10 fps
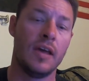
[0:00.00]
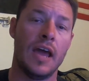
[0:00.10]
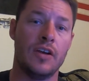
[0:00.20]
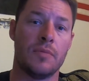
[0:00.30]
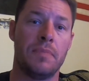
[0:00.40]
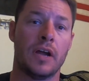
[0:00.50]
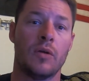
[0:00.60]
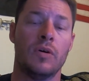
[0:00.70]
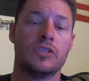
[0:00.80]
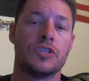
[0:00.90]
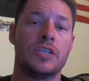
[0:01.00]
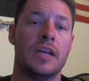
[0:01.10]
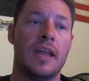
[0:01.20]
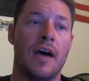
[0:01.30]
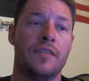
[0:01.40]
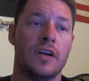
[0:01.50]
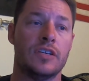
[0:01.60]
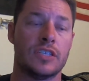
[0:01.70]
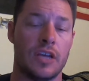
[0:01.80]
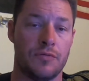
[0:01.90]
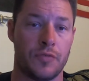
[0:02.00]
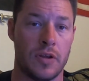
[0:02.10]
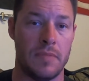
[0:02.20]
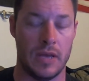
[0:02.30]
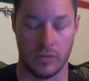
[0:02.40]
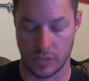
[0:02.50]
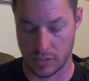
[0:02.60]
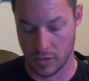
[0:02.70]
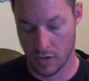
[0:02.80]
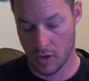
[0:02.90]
and your bigger ones are sitting down there just getting free meals.